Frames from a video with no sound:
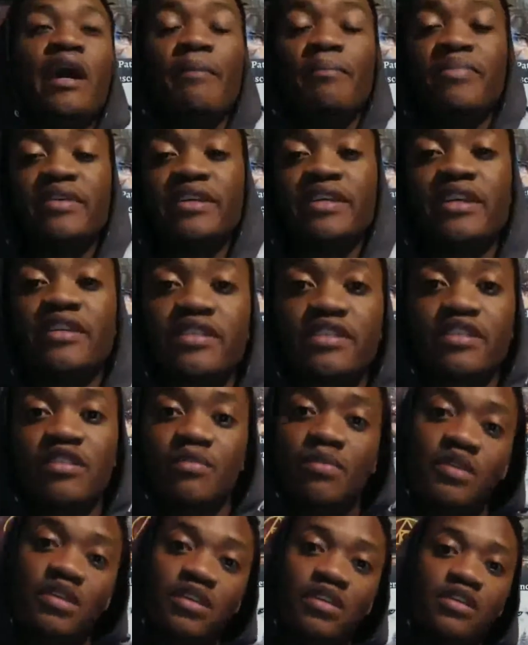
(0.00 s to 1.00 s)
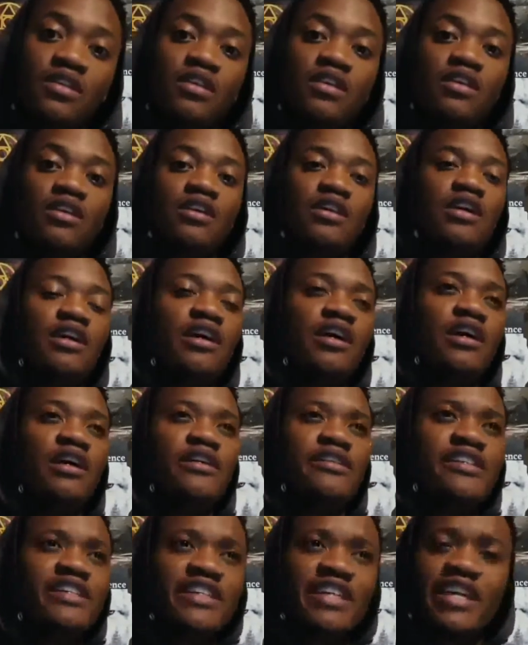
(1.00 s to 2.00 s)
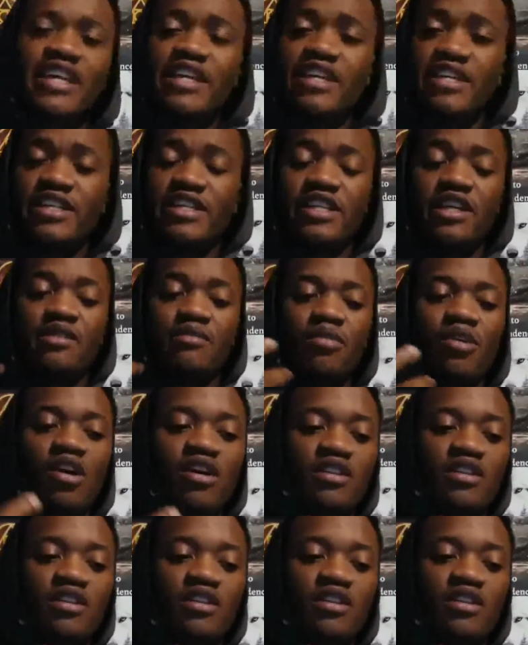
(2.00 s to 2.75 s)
appears to be engaged and